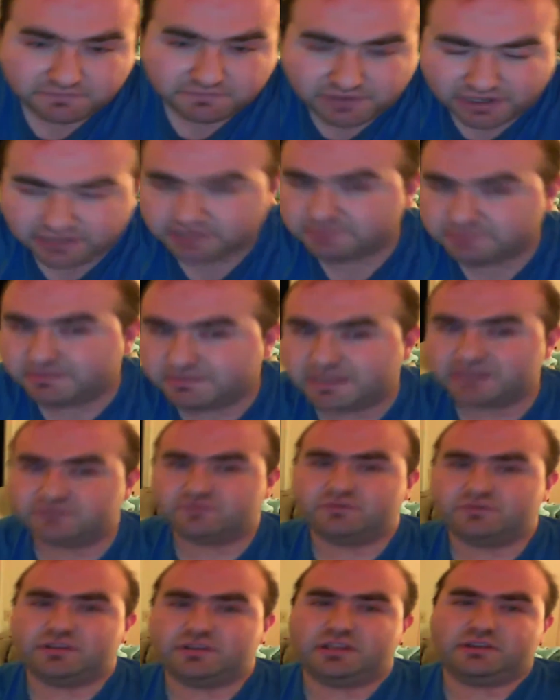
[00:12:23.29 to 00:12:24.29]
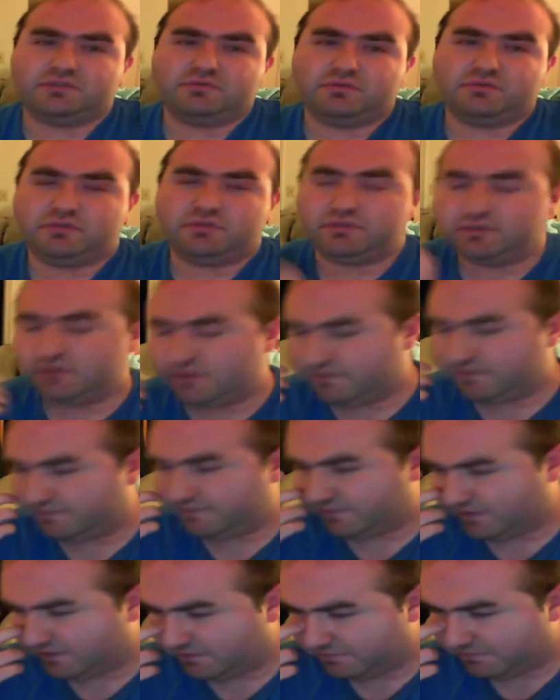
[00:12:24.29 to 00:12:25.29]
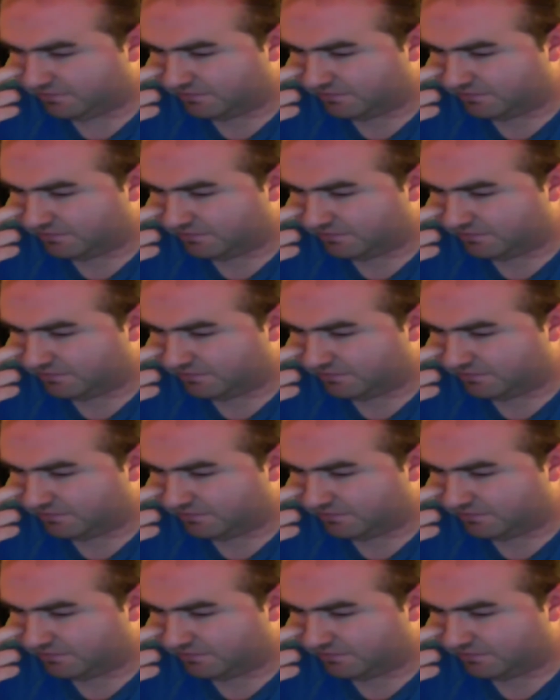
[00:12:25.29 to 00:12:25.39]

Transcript: finally mastering that quirk of